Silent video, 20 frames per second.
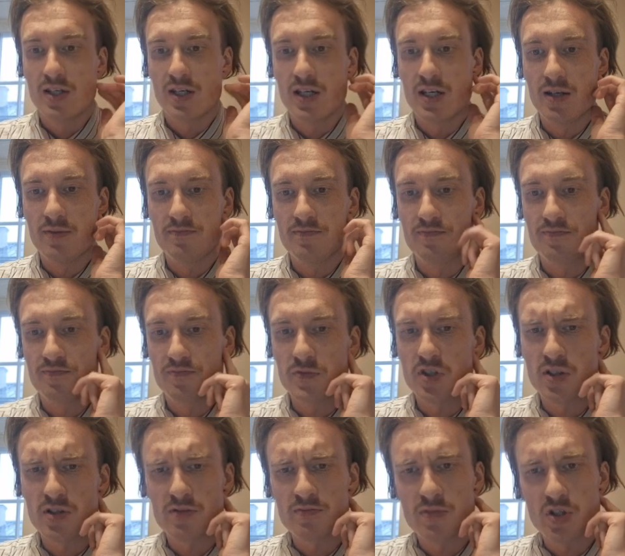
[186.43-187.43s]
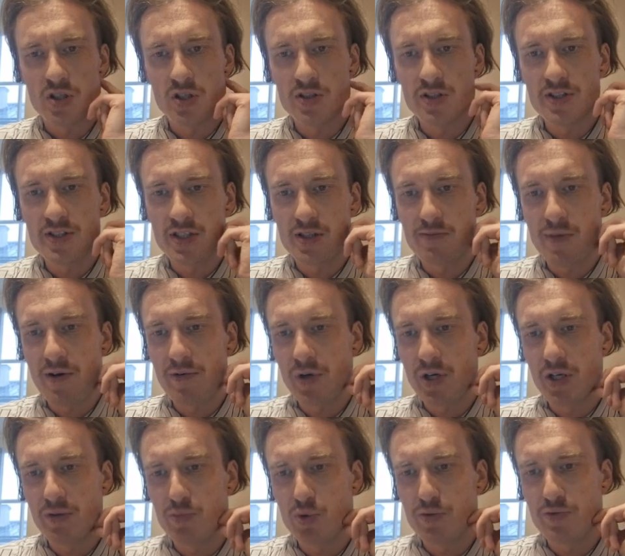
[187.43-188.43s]
You know, all these
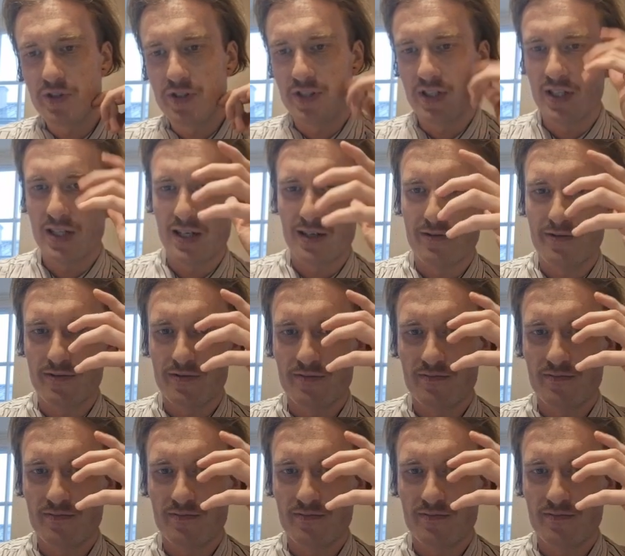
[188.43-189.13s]
American movies that have